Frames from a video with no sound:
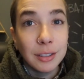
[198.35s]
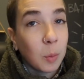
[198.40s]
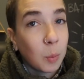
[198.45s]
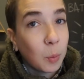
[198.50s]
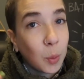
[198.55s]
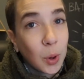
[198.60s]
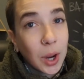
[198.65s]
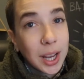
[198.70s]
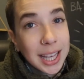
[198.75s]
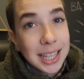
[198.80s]

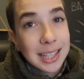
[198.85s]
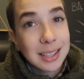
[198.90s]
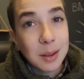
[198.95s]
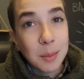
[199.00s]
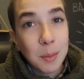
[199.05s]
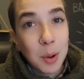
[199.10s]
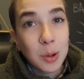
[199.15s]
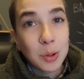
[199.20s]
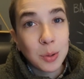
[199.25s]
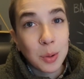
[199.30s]
What is the
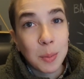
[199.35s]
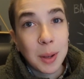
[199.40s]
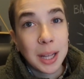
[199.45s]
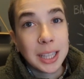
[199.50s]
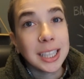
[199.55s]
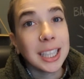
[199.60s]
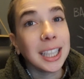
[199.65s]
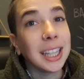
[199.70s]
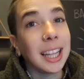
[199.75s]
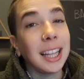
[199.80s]
most
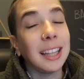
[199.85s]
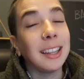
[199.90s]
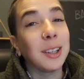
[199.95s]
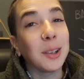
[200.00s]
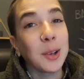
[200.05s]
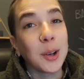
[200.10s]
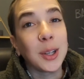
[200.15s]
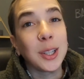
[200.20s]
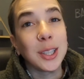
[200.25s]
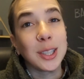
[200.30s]
romantic thing that
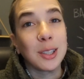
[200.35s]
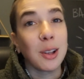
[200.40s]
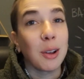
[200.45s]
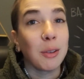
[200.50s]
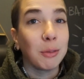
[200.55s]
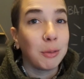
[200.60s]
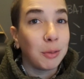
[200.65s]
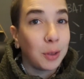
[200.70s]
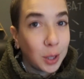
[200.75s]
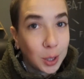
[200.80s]
God has
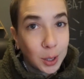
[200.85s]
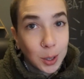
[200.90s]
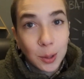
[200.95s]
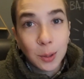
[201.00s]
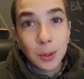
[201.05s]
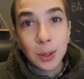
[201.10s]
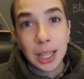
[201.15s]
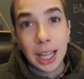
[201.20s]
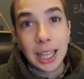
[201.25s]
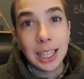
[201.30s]
done for
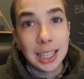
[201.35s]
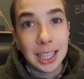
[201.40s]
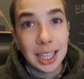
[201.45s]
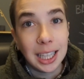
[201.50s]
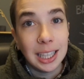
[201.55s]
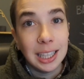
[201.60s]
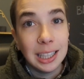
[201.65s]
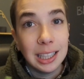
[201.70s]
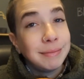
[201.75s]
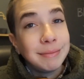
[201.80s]
you
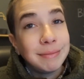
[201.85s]
lately?